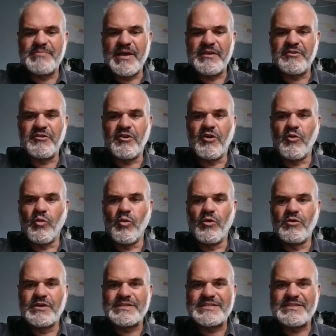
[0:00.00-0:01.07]
better or
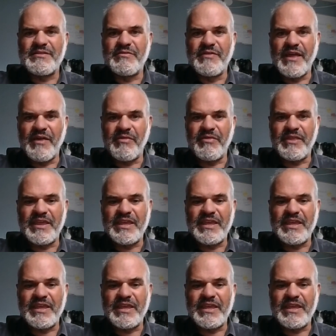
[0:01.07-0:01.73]
worse than